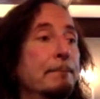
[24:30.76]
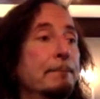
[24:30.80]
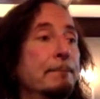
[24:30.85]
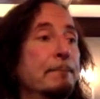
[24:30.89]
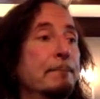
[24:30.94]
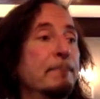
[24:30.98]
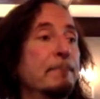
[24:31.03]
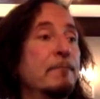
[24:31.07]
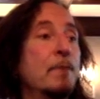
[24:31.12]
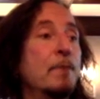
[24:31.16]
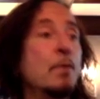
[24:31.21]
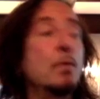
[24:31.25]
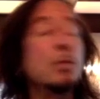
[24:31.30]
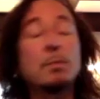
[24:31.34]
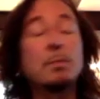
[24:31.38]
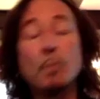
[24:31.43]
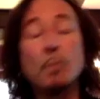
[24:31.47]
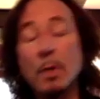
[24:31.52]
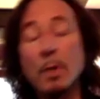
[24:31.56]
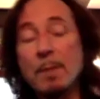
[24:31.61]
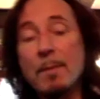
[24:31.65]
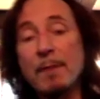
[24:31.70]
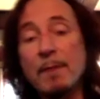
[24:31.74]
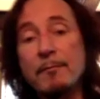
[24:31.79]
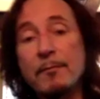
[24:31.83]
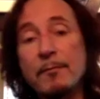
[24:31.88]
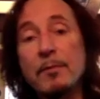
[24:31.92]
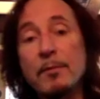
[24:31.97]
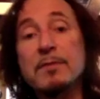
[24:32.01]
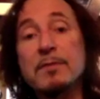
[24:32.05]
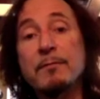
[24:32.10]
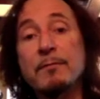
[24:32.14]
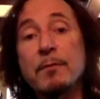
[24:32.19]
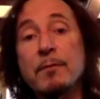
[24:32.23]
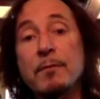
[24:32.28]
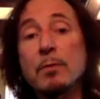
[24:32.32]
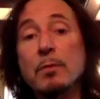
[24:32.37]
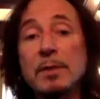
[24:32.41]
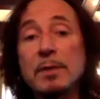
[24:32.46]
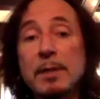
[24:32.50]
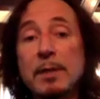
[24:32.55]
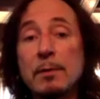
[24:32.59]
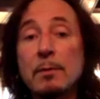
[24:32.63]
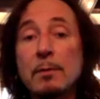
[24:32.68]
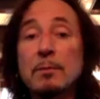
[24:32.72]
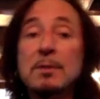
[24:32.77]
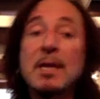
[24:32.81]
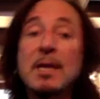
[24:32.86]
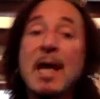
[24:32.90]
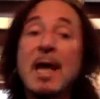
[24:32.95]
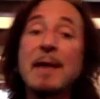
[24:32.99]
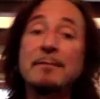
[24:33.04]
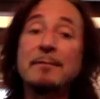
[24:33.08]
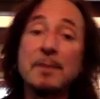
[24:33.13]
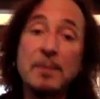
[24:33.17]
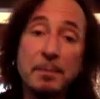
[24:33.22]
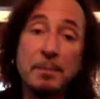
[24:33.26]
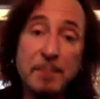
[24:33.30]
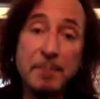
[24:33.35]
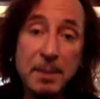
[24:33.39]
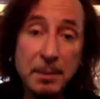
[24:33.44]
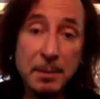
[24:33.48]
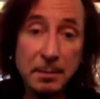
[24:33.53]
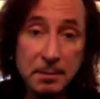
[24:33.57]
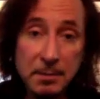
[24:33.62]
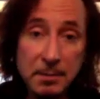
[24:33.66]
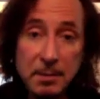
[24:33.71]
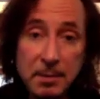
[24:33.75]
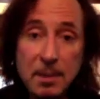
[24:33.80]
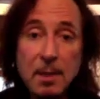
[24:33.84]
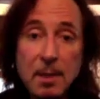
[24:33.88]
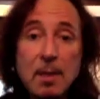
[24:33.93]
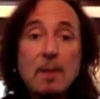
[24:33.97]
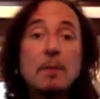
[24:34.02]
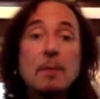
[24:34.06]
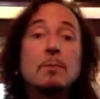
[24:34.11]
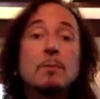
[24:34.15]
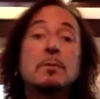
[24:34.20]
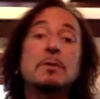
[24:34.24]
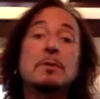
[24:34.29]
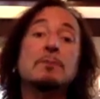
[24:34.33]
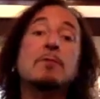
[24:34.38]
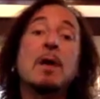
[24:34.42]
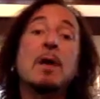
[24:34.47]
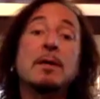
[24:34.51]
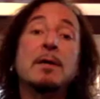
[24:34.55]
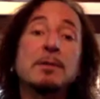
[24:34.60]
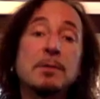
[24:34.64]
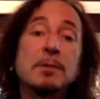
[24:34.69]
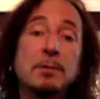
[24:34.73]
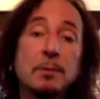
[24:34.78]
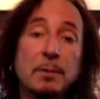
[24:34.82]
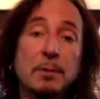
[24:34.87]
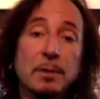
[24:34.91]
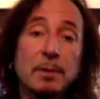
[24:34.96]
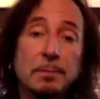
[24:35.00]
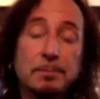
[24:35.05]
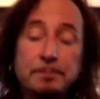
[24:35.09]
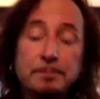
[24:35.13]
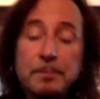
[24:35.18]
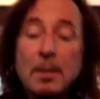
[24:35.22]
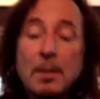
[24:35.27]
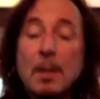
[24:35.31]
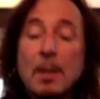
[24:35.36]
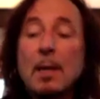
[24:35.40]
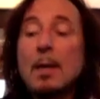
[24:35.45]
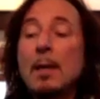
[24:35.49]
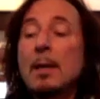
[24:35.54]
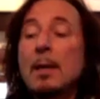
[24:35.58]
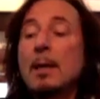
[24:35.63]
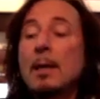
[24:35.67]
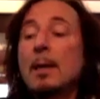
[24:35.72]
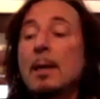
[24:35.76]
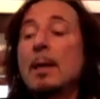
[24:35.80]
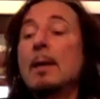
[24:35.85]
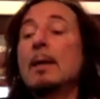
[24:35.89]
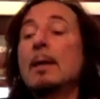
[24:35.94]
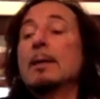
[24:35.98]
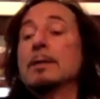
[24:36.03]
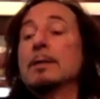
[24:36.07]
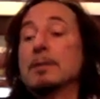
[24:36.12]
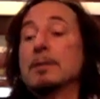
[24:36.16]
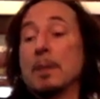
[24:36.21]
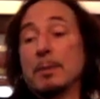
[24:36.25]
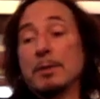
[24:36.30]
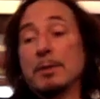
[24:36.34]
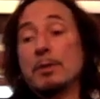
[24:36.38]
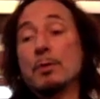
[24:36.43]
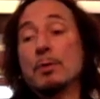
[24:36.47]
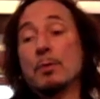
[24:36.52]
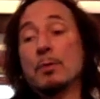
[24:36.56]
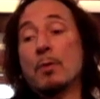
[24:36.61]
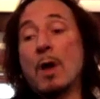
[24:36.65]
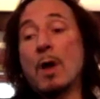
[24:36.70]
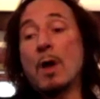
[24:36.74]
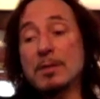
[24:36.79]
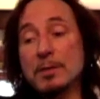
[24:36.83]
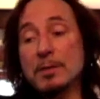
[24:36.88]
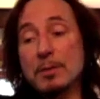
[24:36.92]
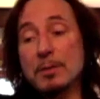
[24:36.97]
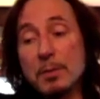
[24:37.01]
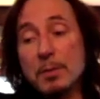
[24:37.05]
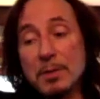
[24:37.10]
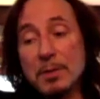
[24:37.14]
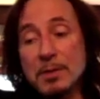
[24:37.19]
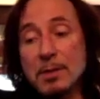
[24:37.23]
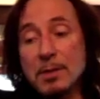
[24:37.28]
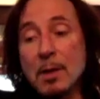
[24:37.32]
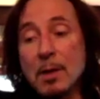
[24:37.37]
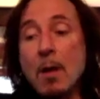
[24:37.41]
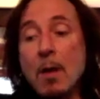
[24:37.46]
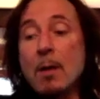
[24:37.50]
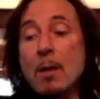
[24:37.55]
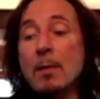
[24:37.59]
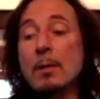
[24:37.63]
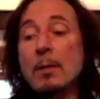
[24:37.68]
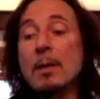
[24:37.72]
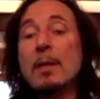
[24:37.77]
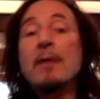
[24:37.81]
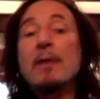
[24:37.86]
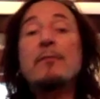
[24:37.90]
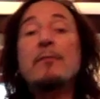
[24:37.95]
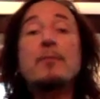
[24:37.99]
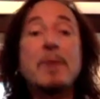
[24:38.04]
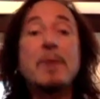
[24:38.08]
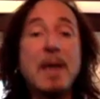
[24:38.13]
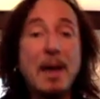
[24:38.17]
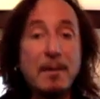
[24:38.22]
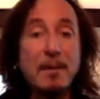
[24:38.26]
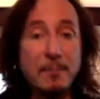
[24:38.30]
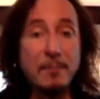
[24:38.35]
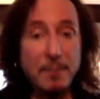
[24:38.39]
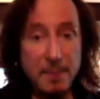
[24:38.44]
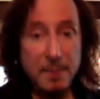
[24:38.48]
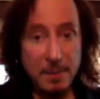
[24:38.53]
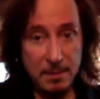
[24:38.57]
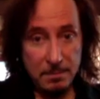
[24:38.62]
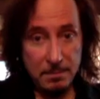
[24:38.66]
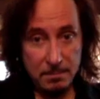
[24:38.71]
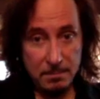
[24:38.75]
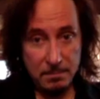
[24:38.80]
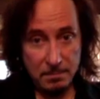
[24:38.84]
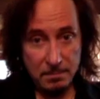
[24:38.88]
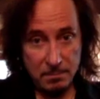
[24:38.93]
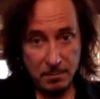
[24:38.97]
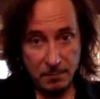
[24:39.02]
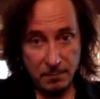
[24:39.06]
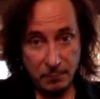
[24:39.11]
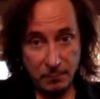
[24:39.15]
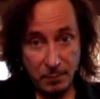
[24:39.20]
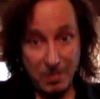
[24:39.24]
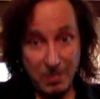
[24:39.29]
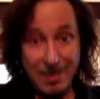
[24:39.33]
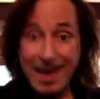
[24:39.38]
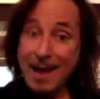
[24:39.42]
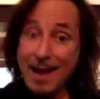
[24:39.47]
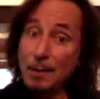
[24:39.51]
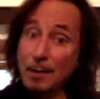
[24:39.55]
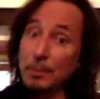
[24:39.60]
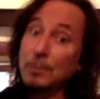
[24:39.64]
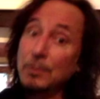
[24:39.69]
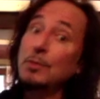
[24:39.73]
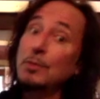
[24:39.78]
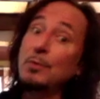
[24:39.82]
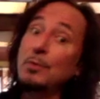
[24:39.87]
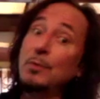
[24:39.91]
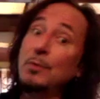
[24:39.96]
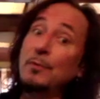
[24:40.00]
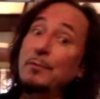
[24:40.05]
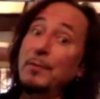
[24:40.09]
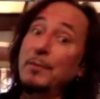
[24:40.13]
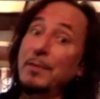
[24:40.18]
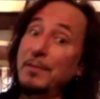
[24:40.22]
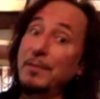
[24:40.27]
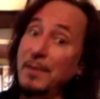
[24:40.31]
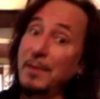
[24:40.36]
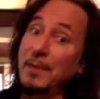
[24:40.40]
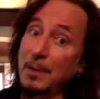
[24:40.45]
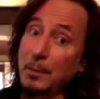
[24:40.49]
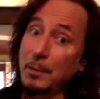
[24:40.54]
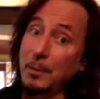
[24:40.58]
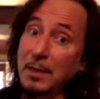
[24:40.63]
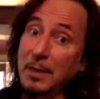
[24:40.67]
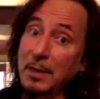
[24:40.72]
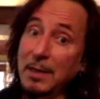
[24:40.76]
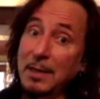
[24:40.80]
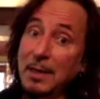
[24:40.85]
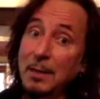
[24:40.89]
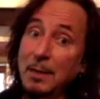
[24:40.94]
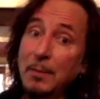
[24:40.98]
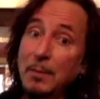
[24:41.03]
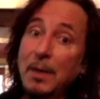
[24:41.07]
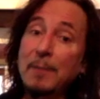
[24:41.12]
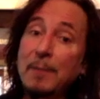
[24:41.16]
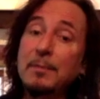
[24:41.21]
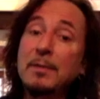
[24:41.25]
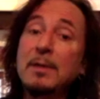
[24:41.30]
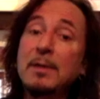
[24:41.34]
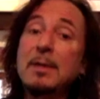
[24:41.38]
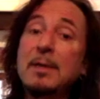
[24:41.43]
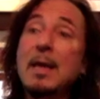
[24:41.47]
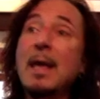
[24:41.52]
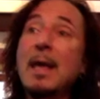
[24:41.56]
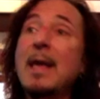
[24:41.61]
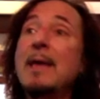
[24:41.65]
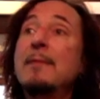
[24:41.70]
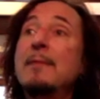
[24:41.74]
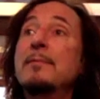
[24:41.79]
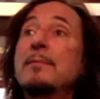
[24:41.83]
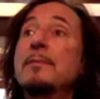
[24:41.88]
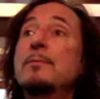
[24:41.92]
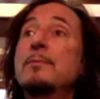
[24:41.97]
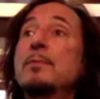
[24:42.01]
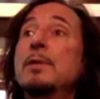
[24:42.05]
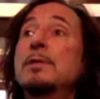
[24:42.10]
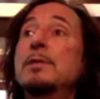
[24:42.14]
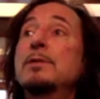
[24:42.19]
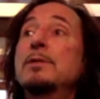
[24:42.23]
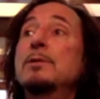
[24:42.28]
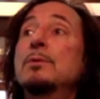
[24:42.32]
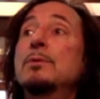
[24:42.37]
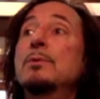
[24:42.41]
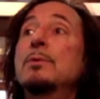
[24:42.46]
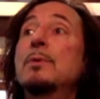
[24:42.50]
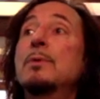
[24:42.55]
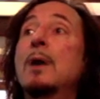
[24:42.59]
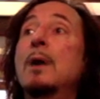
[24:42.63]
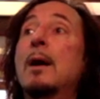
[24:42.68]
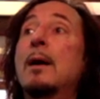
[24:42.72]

one of my first vocal heroes after the Beatles was Rod Stewart. So we do a Rod Stewart song if we're allowed to, if we think we could get away with it. And we do,